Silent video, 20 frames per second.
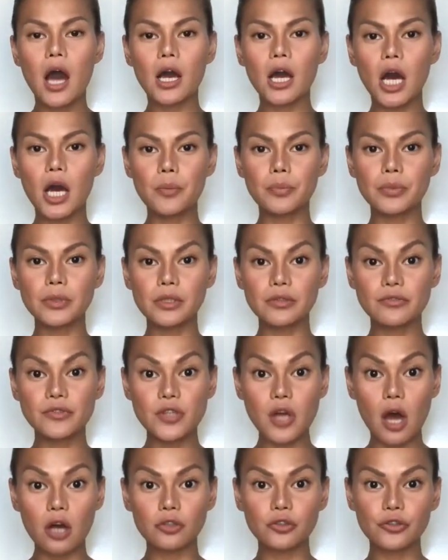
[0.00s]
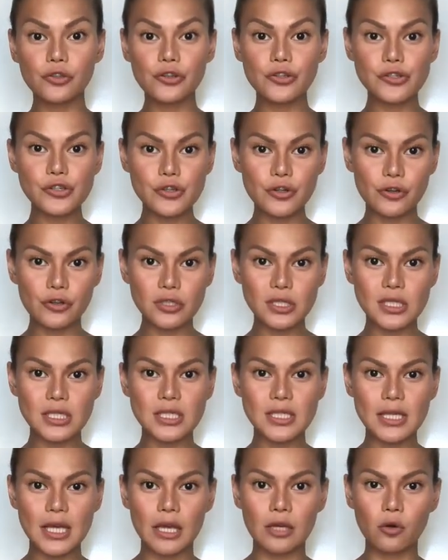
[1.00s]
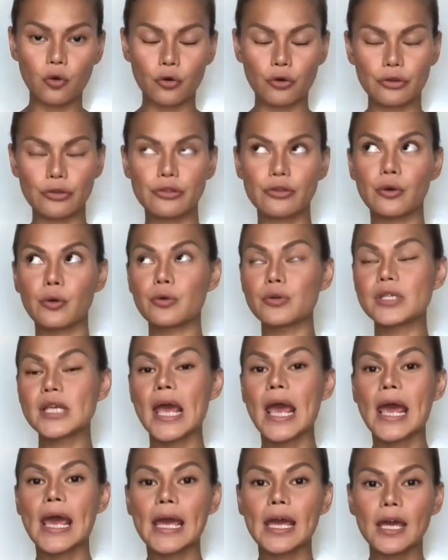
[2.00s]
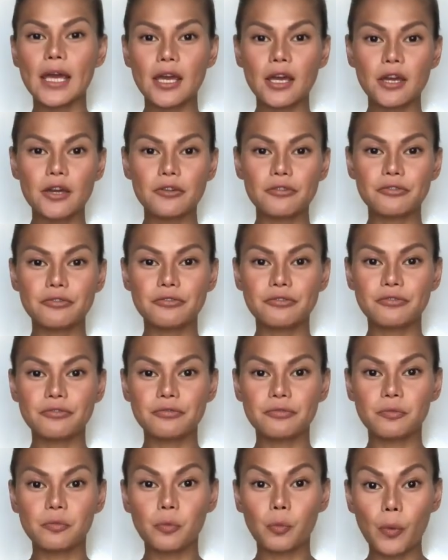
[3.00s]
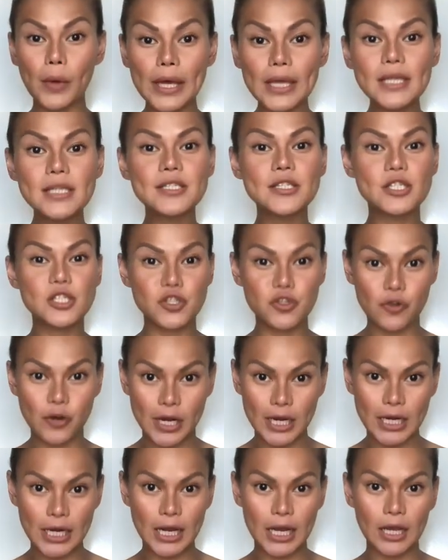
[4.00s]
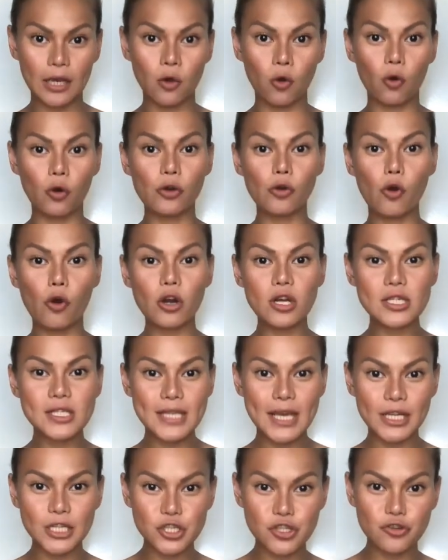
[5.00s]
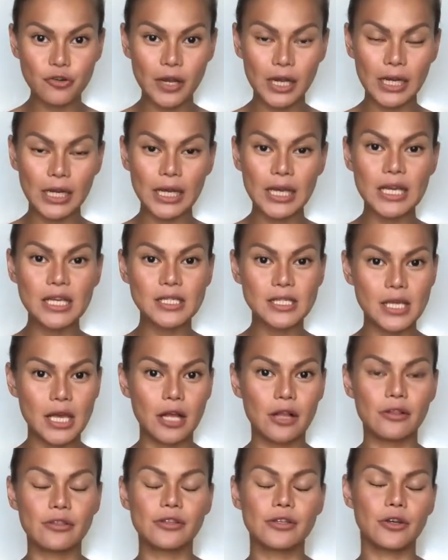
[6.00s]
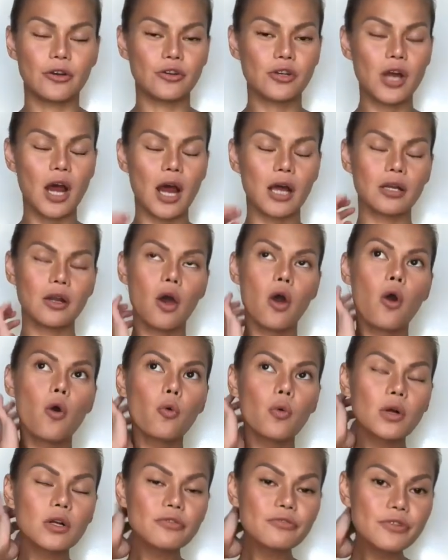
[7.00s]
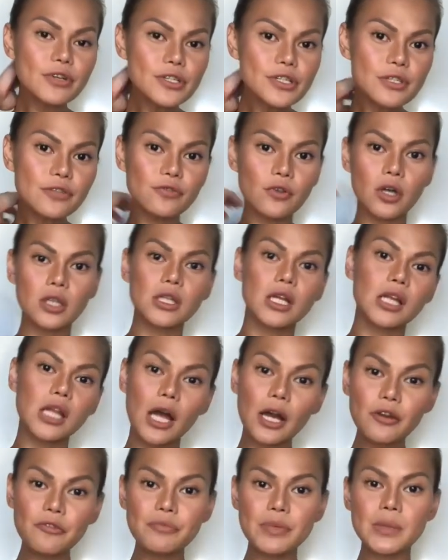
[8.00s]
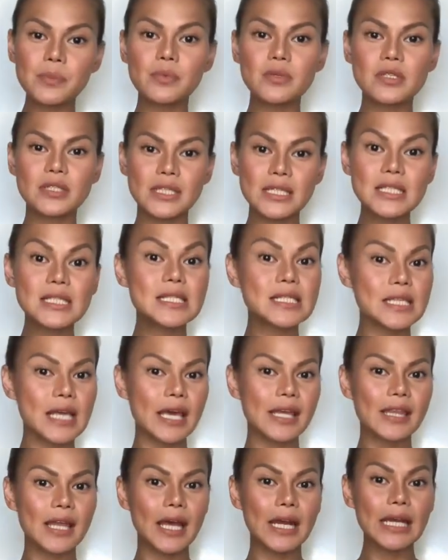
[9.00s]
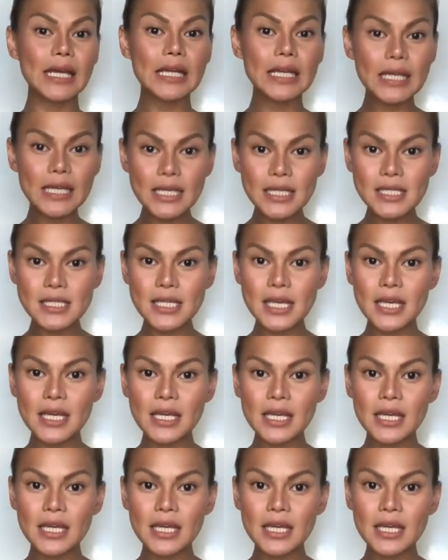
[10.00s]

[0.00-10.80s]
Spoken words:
a couple of doctors, nurses, and orthos if waist training or corset training is healthy or not. Well, first of all, a lot of people did say that it is